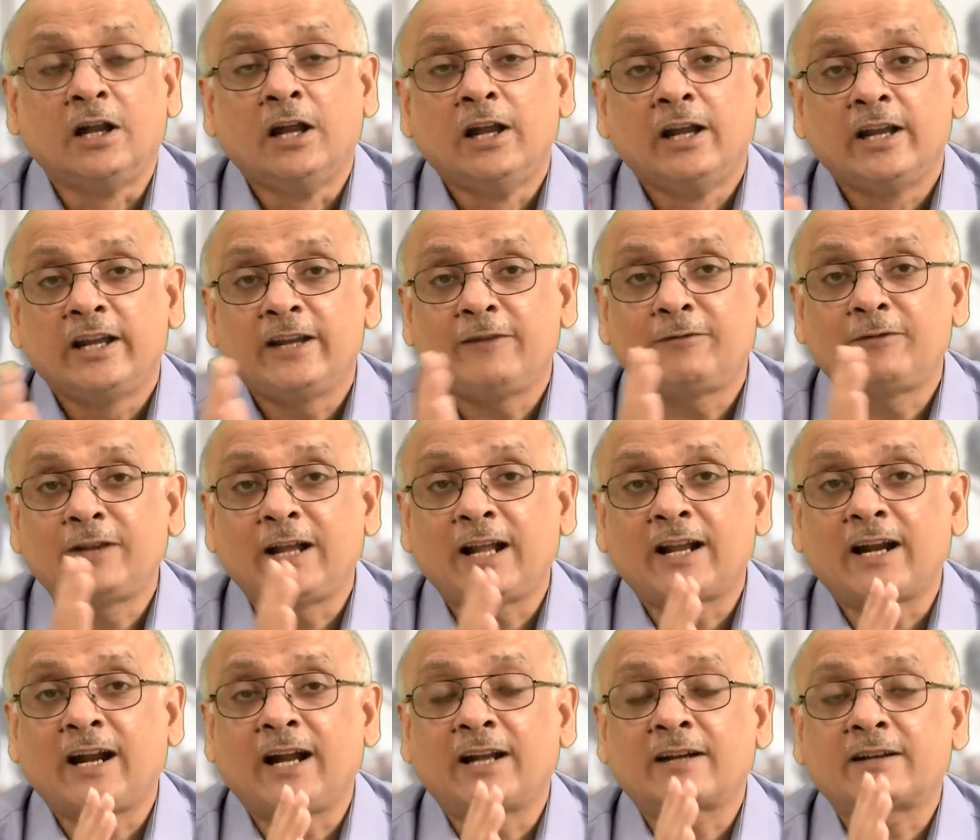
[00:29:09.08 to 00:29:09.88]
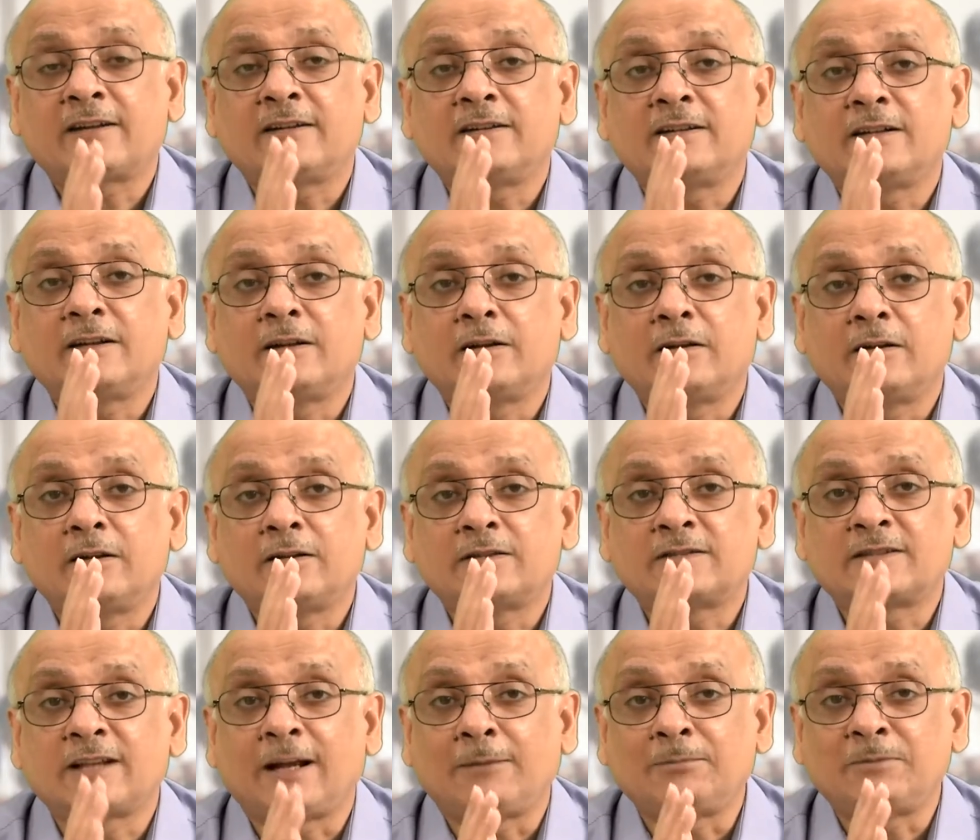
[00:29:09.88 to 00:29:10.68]
If there are
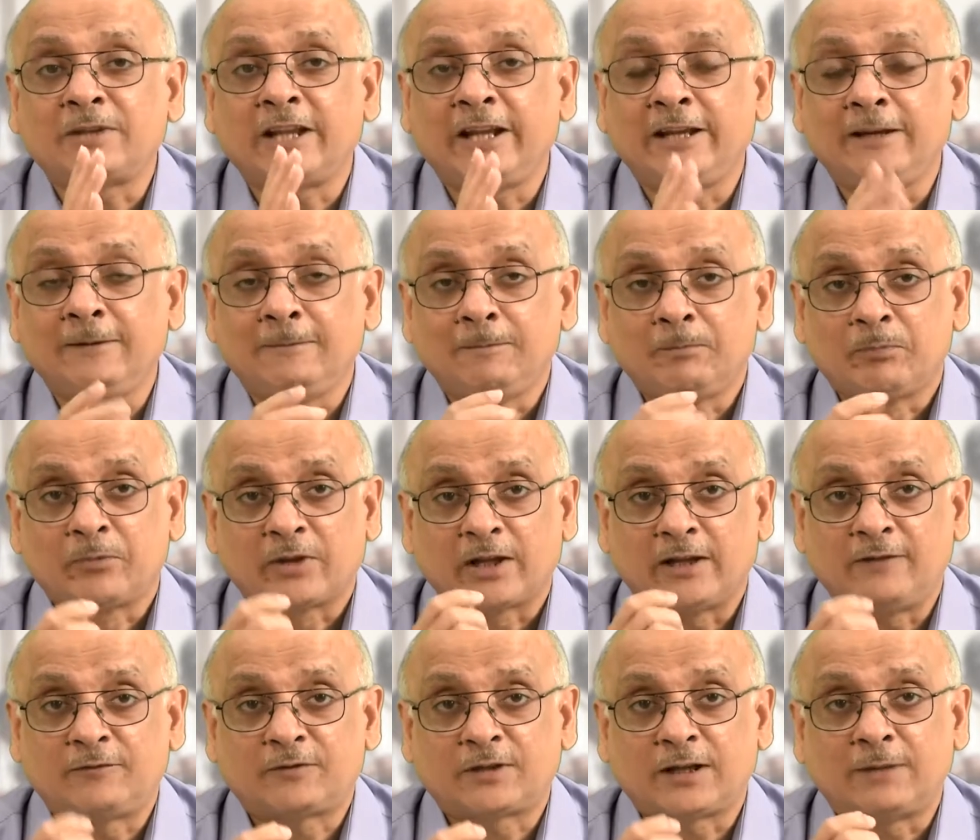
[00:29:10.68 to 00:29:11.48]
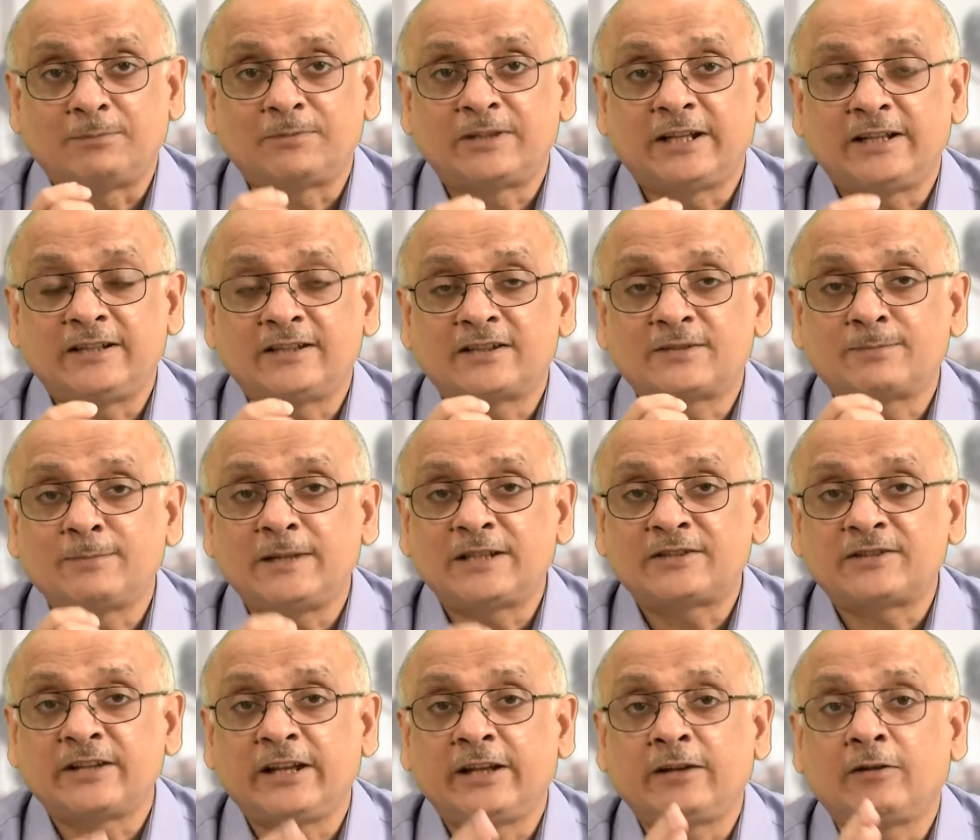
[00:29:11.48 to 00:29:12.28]
if something is
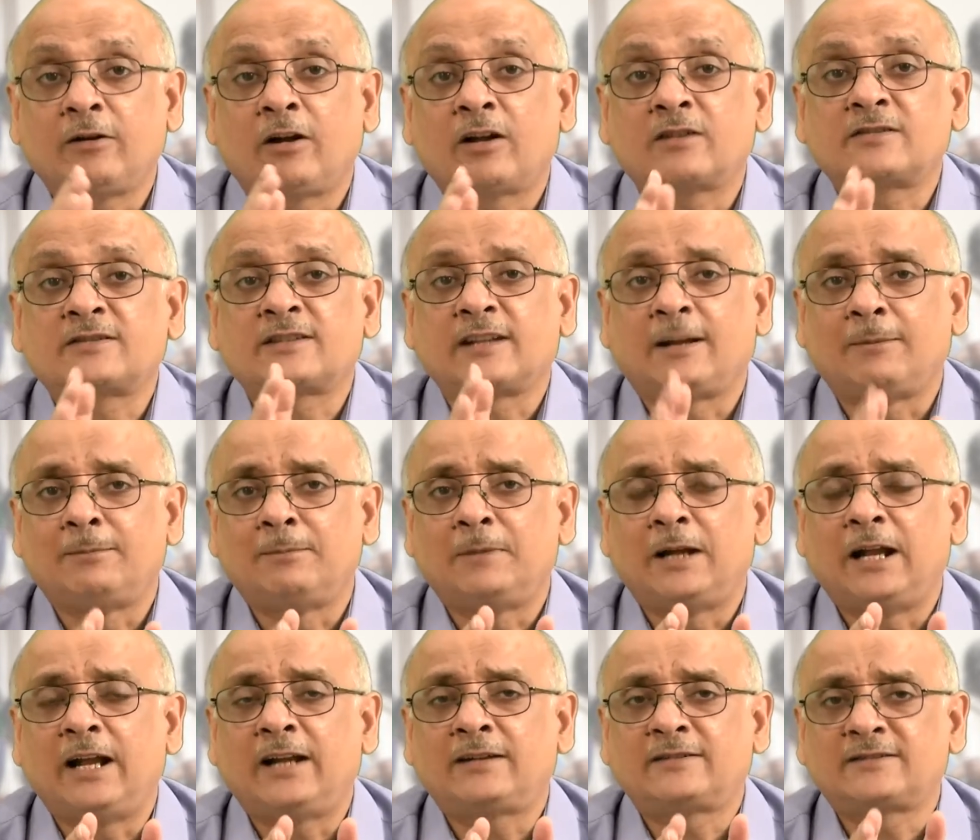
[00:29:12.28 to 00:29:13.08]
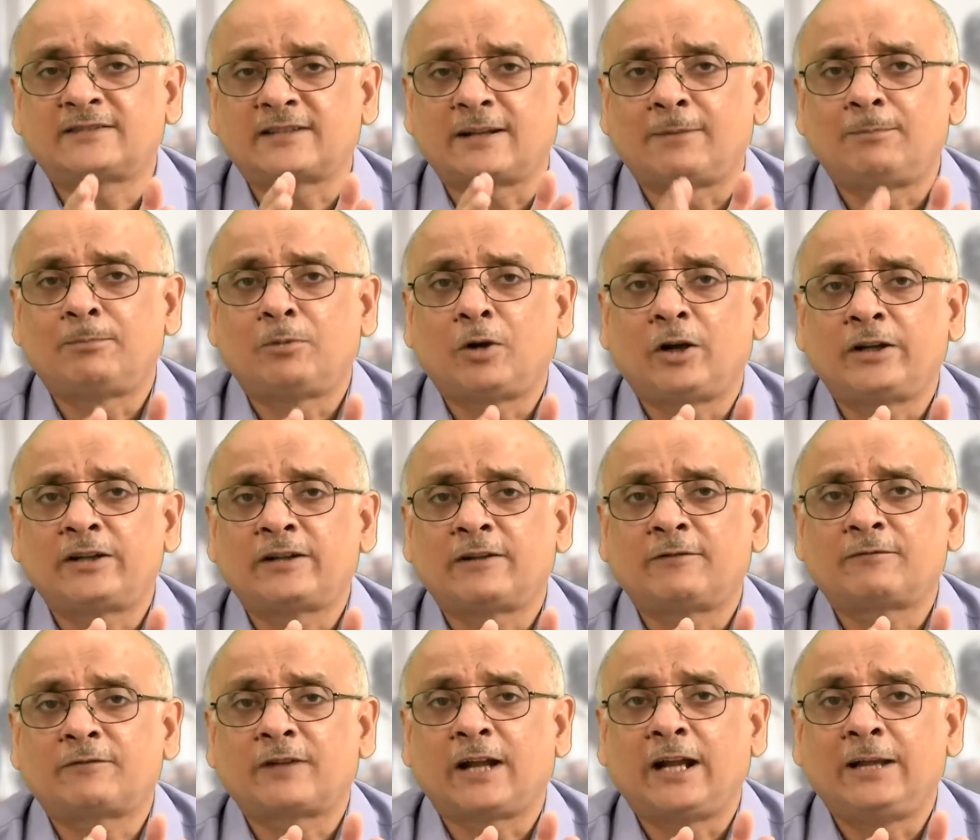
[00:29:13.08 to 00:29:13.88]
missing, or at some point
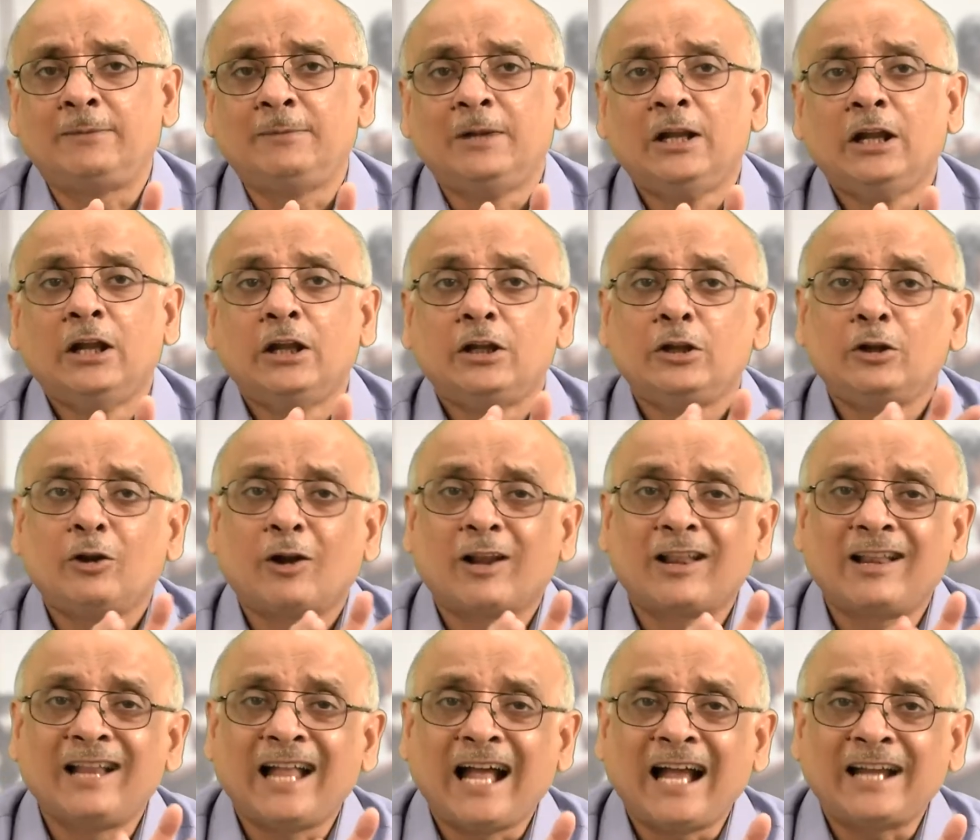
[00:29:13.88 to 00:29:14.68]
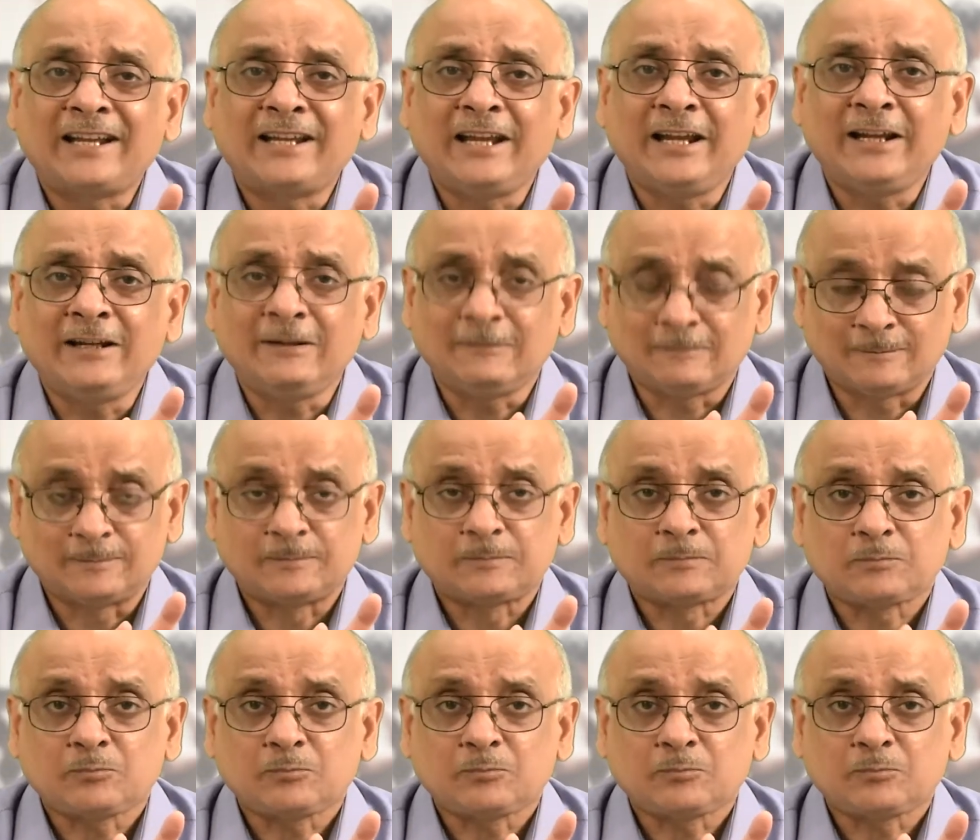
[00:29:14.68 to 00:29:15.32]
of time you are lacking,